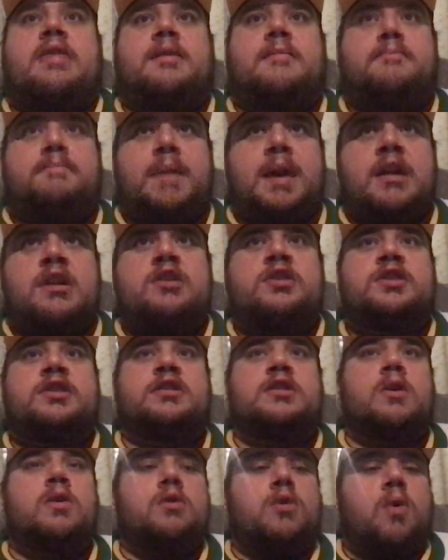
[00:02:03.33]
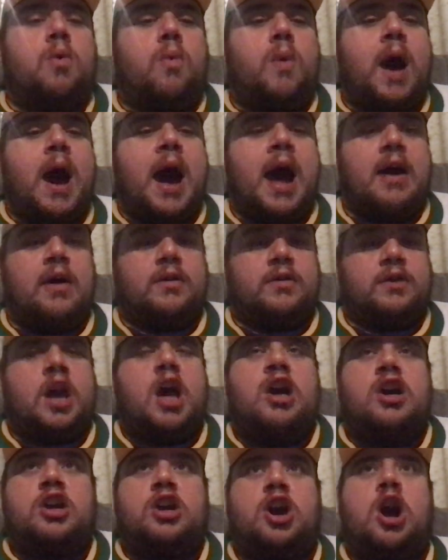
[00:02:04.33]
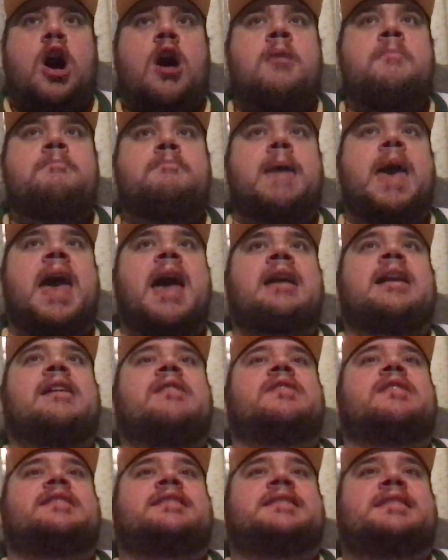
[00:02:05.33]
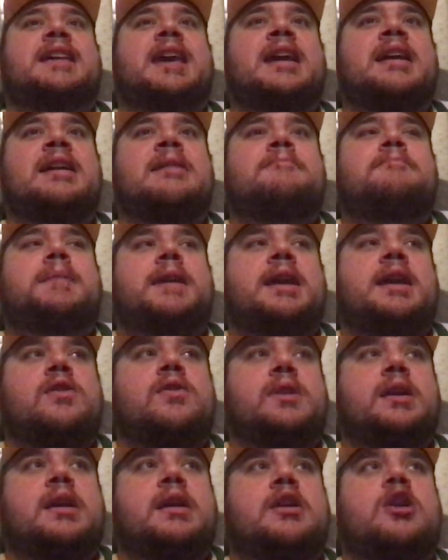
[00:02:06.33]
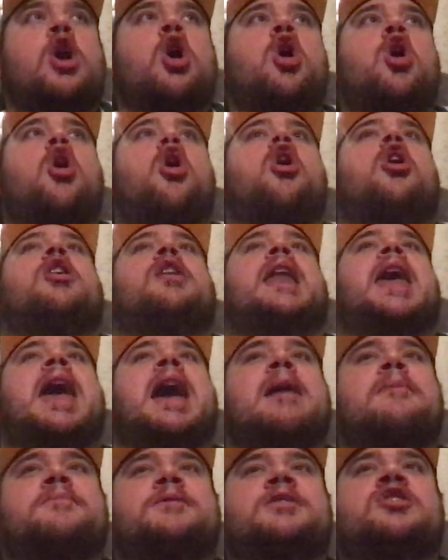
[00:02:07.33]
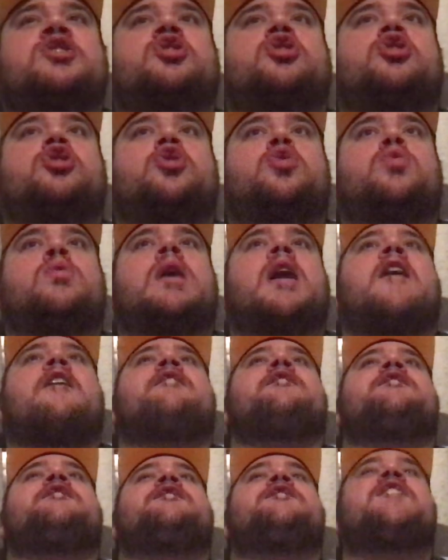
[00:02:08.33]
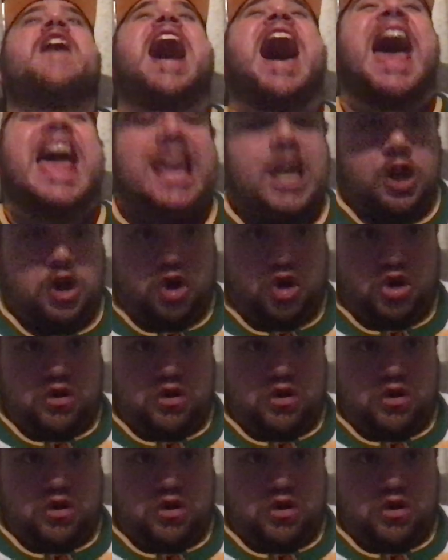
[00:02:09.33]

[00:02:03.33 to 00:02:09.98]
the Minnesota Wild come back in the second period on absolute fire